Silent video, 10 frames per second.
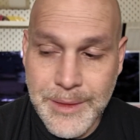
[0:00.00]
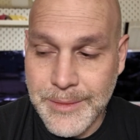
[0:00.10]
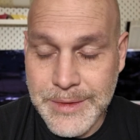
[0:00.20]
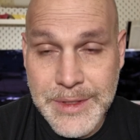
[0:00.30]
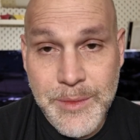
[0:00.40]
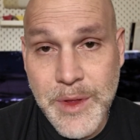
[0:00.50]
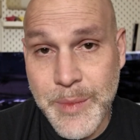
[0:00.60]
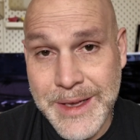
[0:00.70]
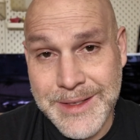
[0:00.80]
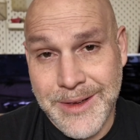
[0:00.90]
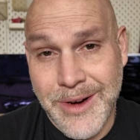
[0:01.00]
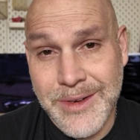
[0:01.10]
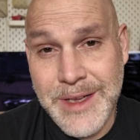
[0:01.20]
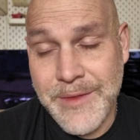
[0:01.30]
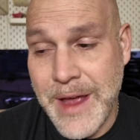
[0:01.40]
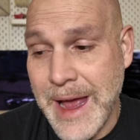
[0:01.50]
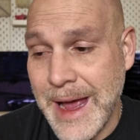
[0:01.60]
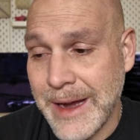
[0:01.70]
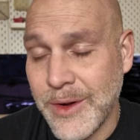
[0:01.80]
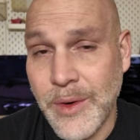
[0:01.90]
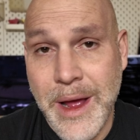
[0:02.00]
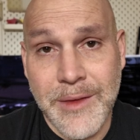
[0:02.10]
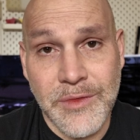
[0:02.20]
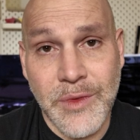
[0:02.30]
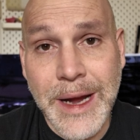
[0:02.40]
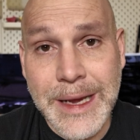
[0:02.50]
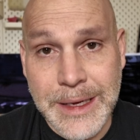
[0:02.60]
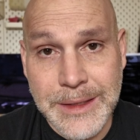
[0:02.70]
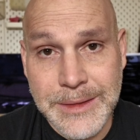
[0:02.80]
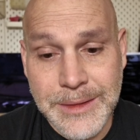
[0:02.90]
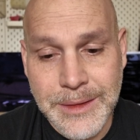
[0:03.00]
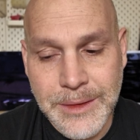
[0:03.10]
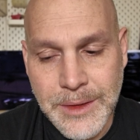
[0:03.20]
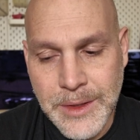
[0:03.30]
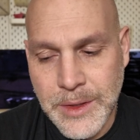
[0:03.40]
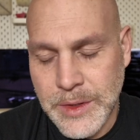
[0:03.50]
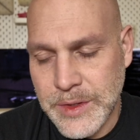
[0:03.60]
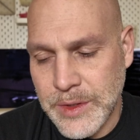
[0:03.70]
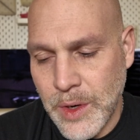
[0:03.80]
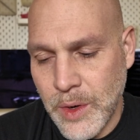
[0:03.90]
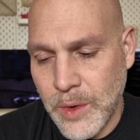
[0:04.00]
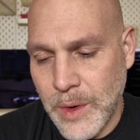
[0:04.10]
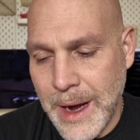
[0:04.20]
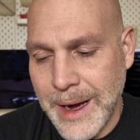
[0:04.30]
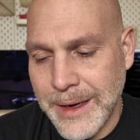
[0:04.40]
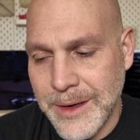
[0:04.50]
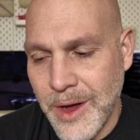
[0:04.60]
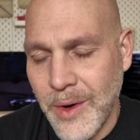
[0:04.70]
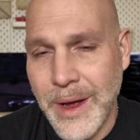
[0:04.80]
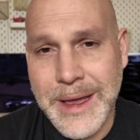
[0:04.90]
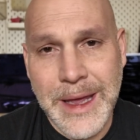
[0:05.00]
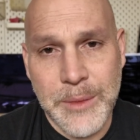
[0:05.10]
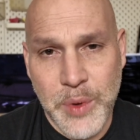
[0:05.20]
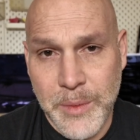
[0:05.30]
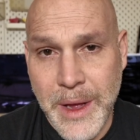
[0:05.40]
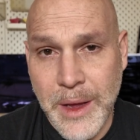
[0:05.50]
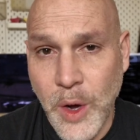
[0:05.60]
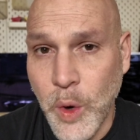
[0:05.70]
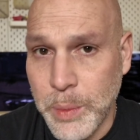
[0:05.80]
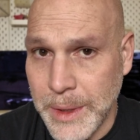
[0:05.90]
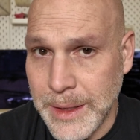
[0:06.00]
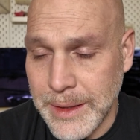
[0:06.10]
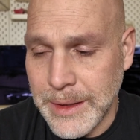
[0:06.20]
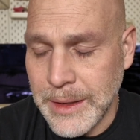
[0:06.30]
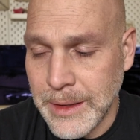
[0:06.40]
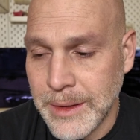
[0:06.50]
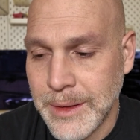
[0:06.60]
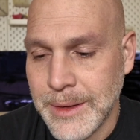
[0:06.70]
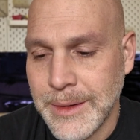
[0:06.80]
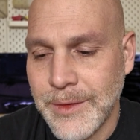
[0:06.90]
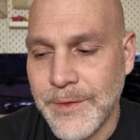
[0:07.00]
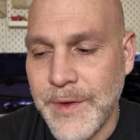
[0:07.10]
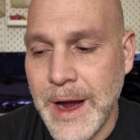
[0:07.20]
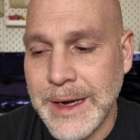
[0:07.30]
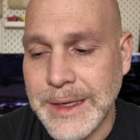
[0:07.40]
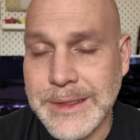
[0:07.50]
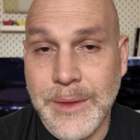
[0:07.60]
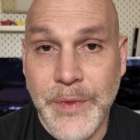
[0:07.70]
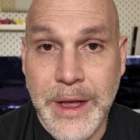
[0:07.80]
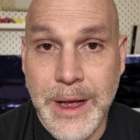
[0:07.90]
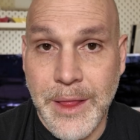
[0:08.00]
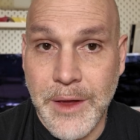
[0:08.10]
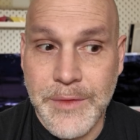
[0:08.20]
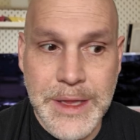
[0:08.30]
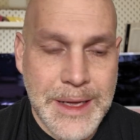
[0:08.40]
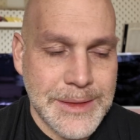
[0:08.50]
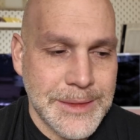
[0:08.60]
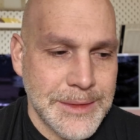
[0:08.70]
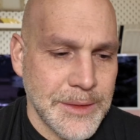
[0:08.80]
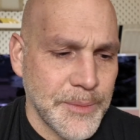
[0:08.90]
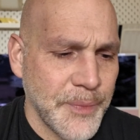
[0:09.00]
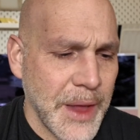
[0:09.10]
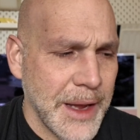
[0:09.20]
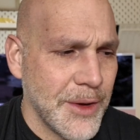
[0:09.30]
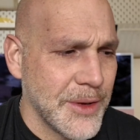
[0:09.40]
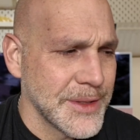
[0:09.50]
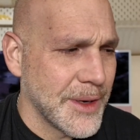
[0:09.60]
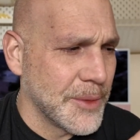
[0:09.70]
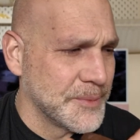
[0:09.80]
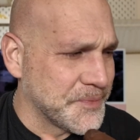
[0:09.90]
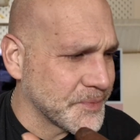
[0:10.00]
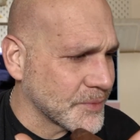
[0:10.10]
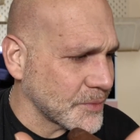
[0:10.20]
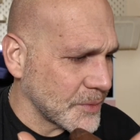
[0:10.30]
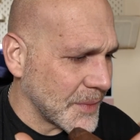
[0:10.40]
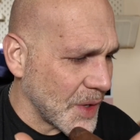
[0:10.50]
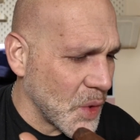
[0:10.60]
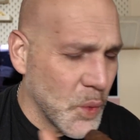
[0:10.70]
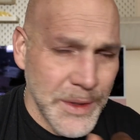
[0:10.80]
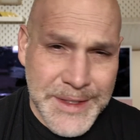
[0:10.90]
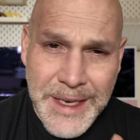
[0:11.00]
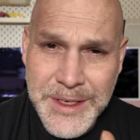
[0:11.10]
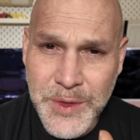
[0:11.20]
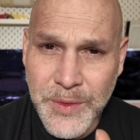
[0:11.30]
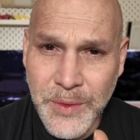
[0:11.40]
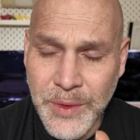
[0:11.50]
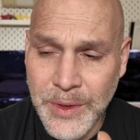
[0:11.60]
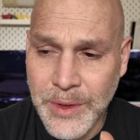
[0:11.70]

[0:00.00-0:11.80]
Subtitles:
some of the best cigars I've had don't have ratings. So I know I can't put my hope in finding something I love in that system. And also, once I do